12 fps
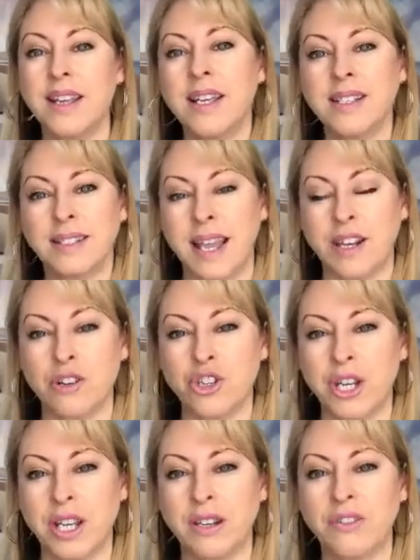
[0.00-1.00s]
is
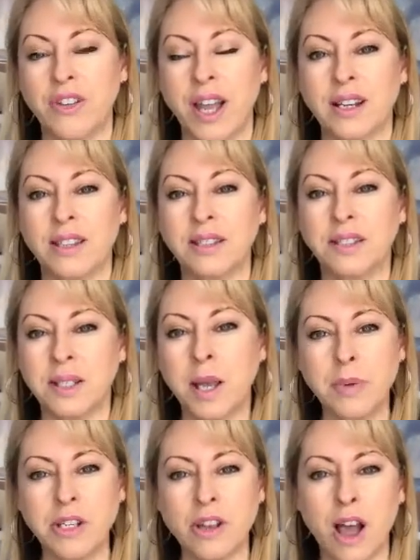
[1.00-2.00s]
energy. In fact, the
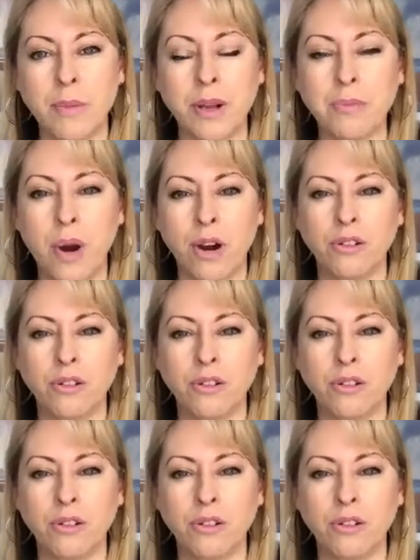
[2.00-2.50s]
subatomic